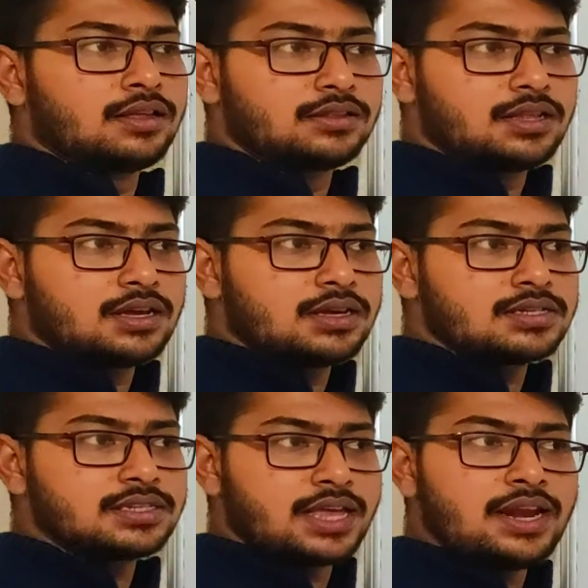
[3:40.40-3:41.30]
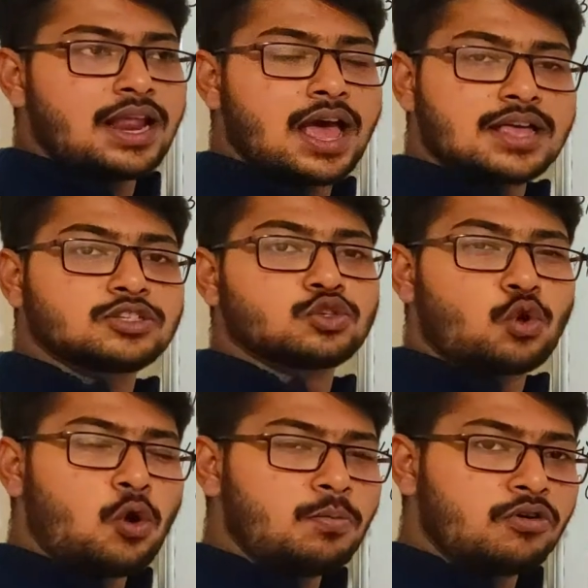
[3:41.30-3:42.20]
the cell has
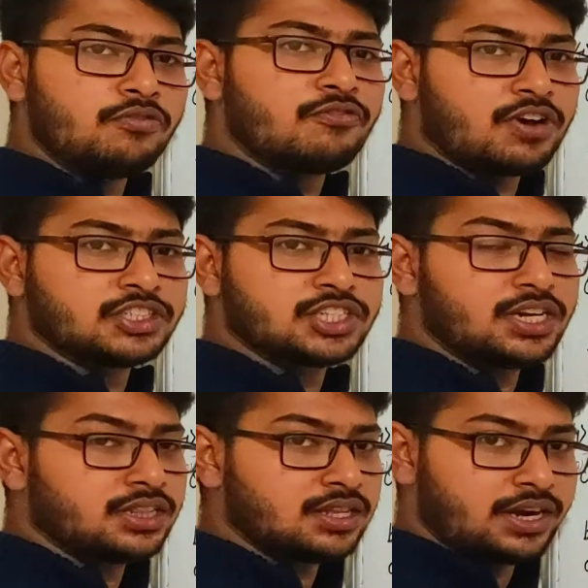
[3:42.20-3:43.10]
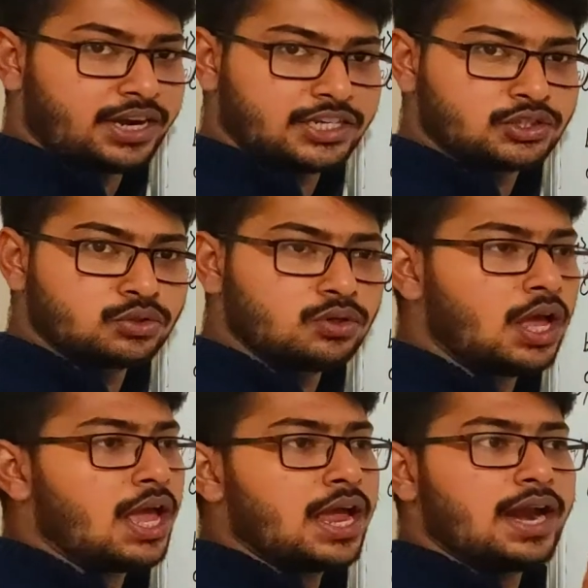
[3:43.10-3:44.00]
no more function in the tissue
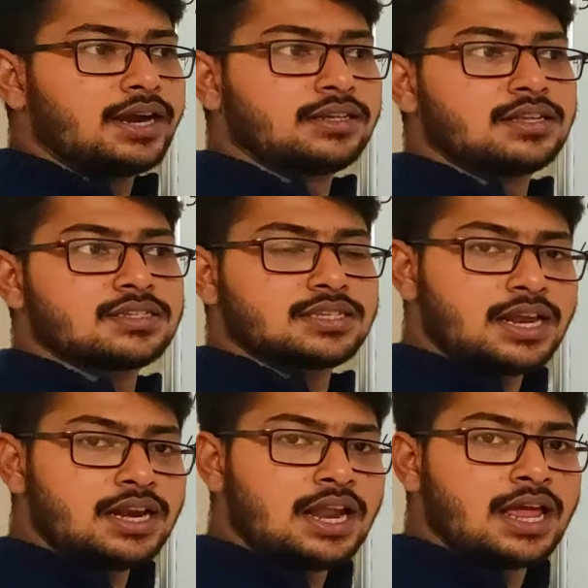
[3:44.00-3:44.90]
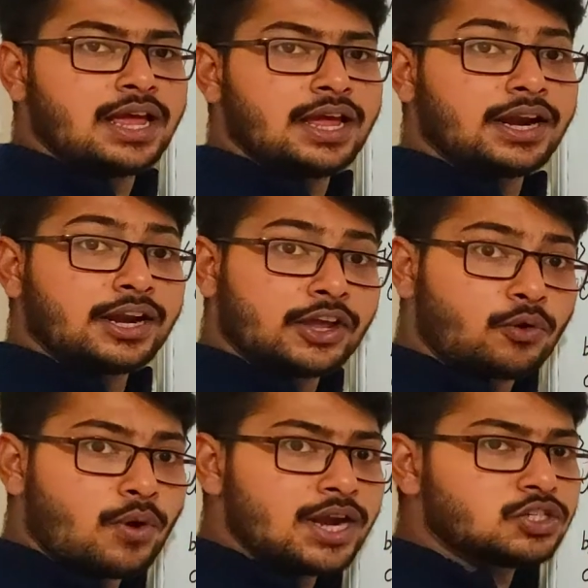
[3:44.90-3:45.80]
and the cell
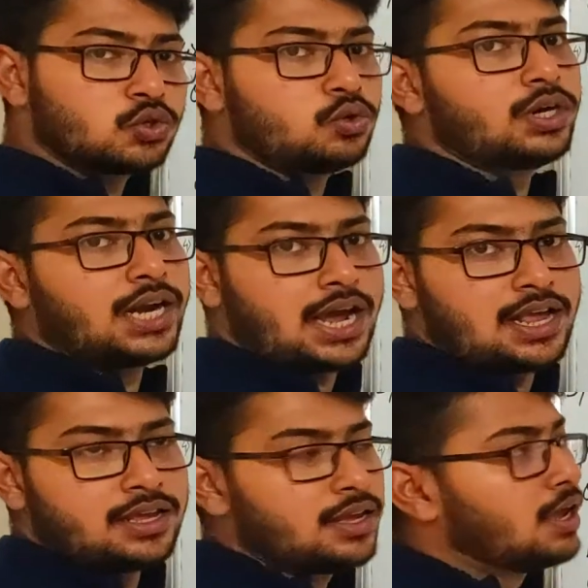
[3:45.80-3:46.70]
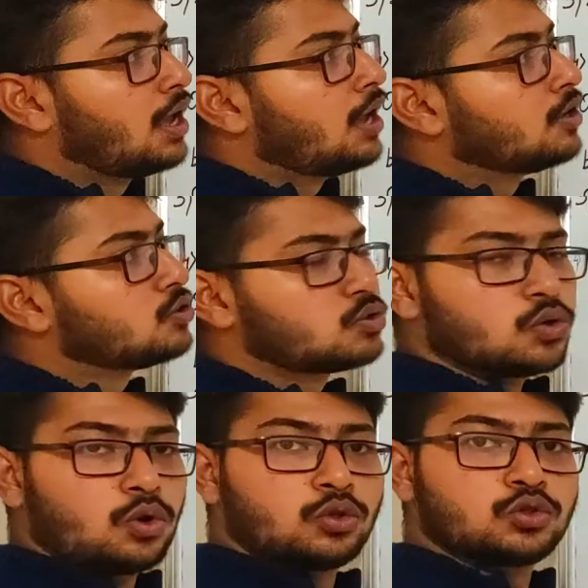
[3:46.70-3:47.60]
requires to die.
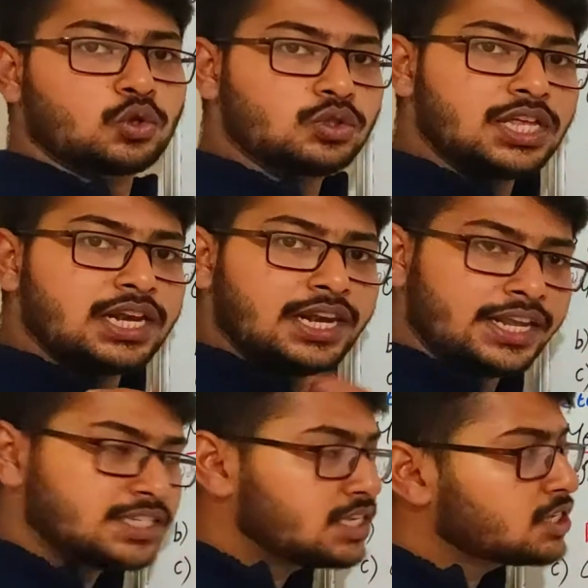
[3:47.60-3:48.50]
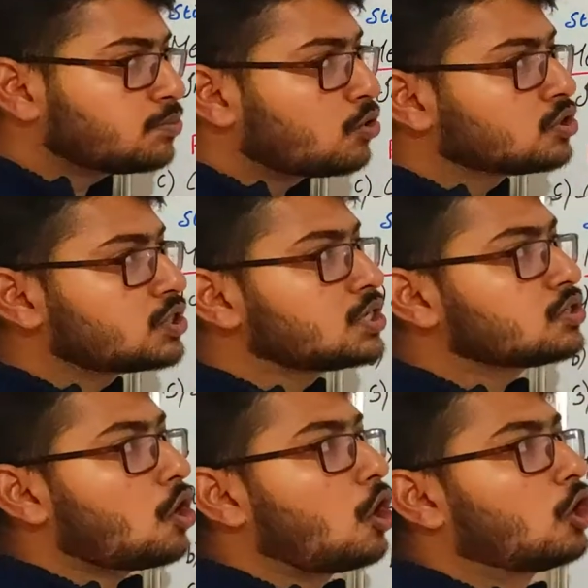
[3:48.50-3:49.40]
So through the lysis
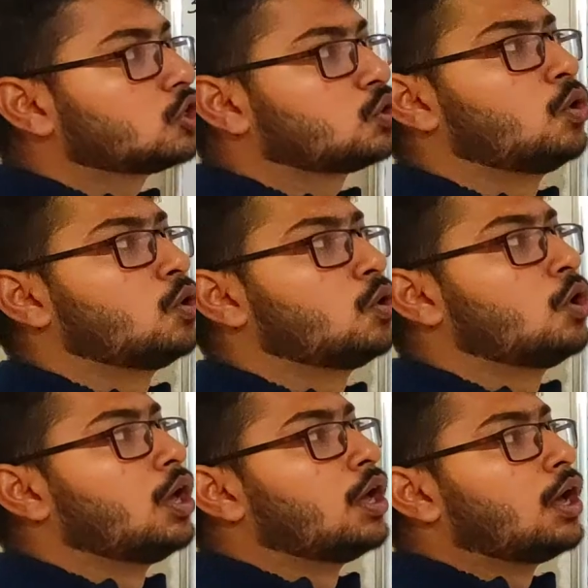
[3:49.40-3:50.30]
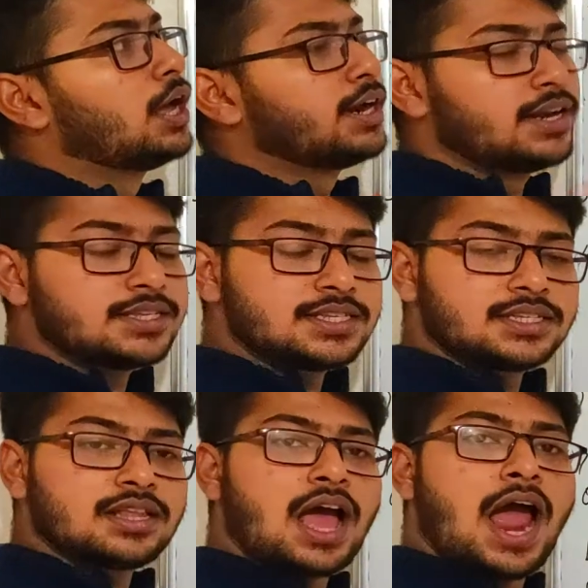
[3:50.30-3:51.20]
process or through
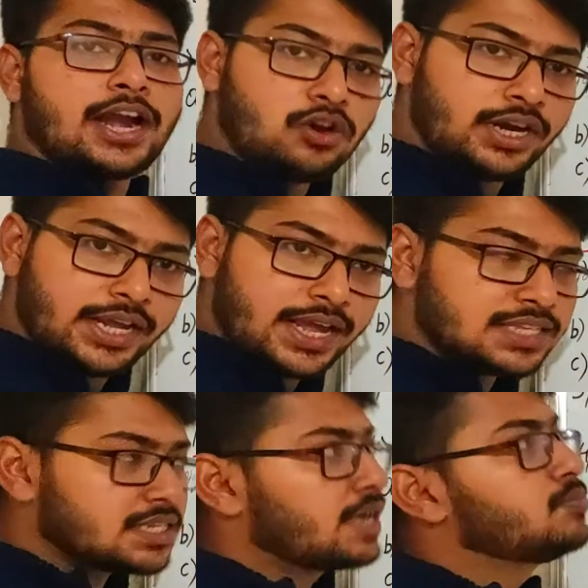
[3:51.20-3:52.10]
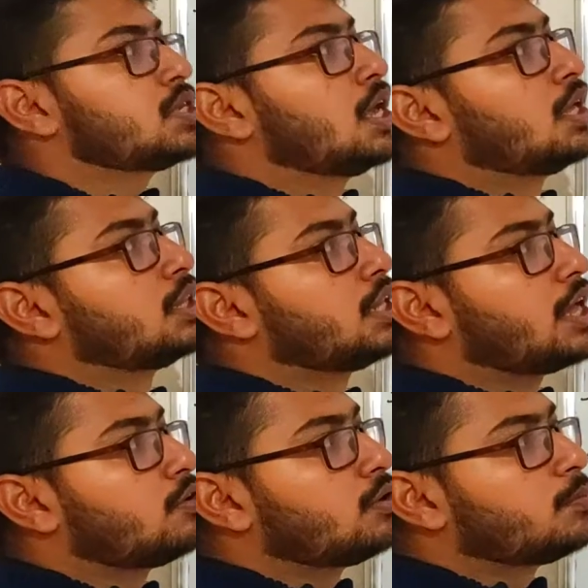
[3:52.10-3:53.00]
releasing the hydrolytic enzymes,
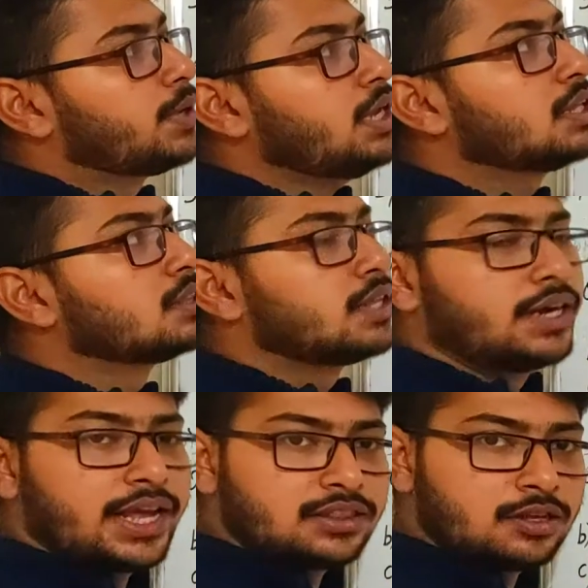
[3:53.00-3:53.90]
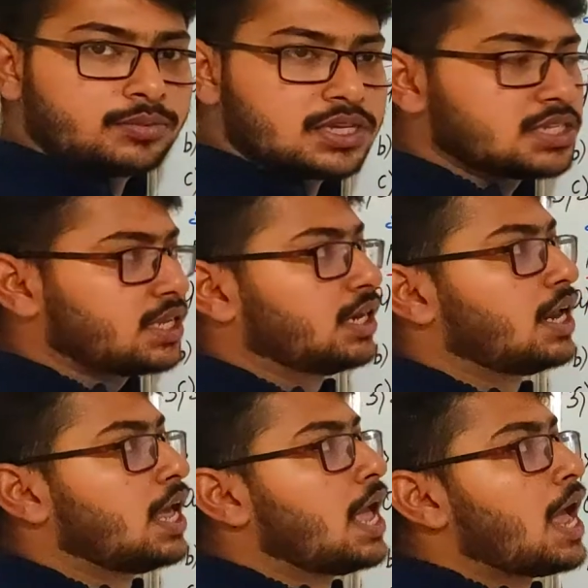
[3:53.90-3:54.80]
there will be the death of the cell,
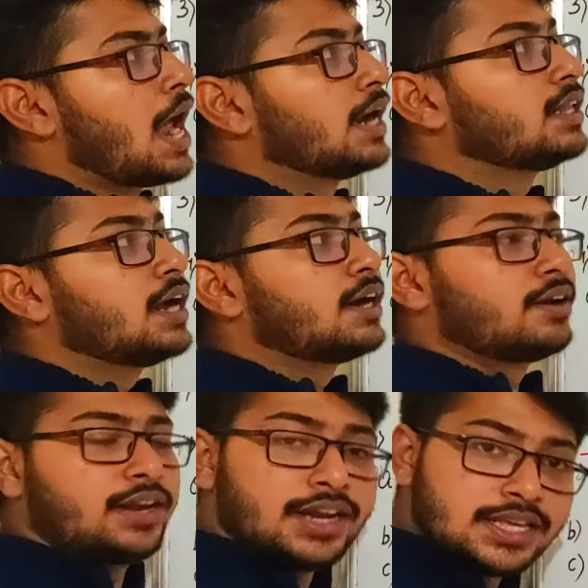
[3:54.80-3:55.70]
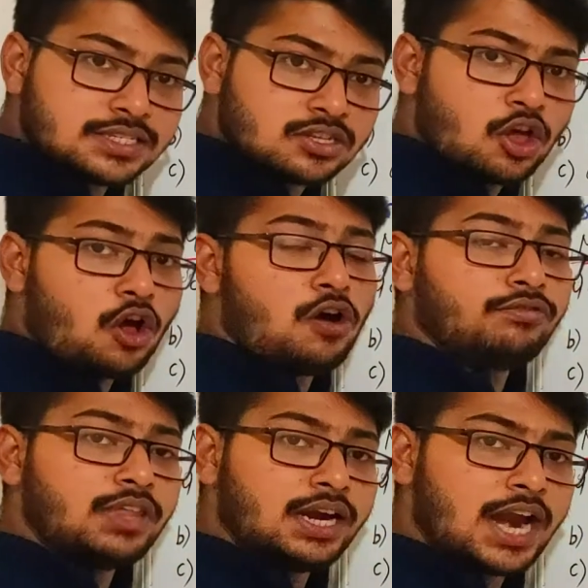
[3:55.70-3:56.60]
and that release
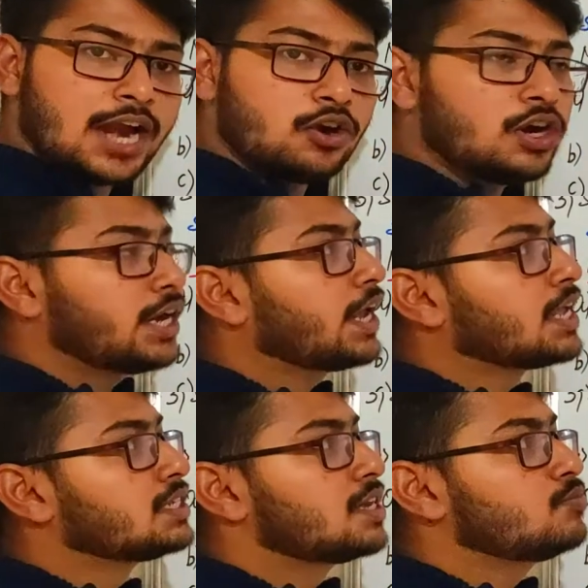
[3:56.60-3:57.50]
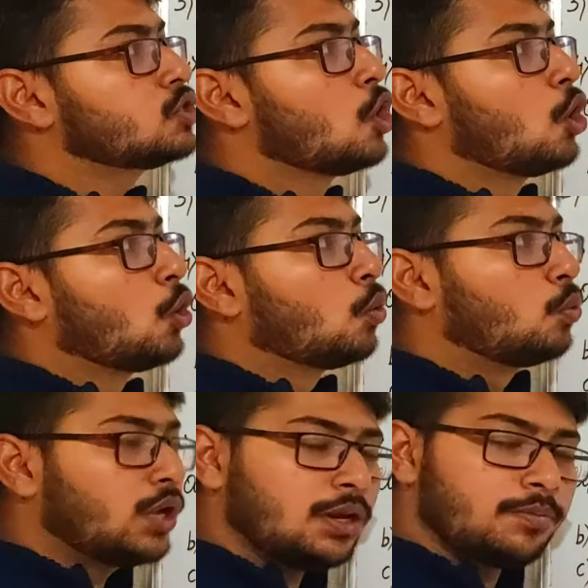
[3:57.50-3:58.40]
of that hydrolytic enzymes
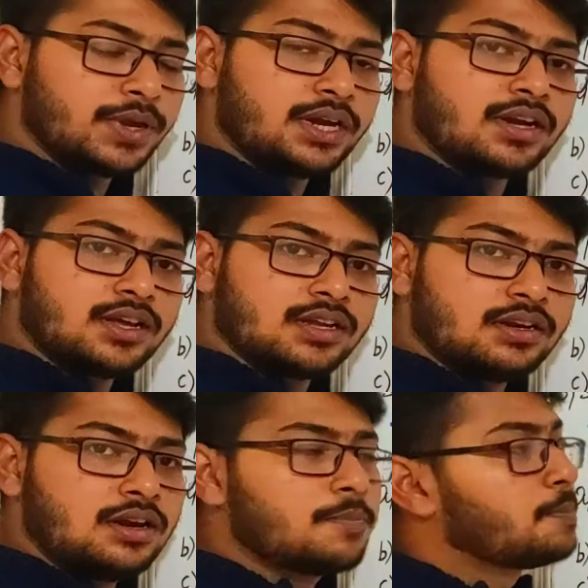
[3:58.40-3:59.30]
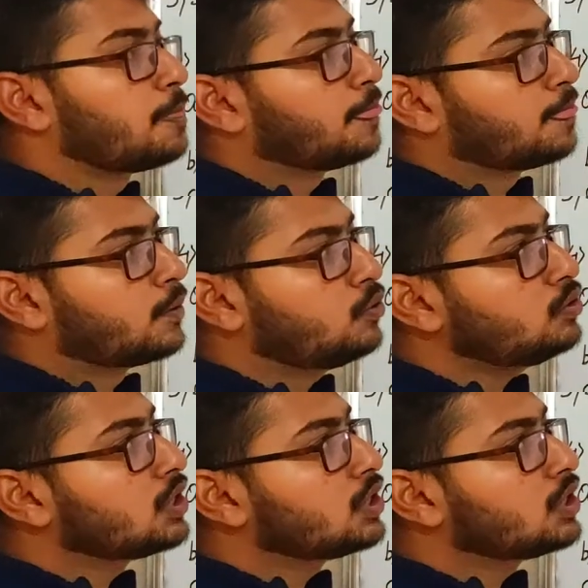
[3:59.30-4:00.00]
will be done through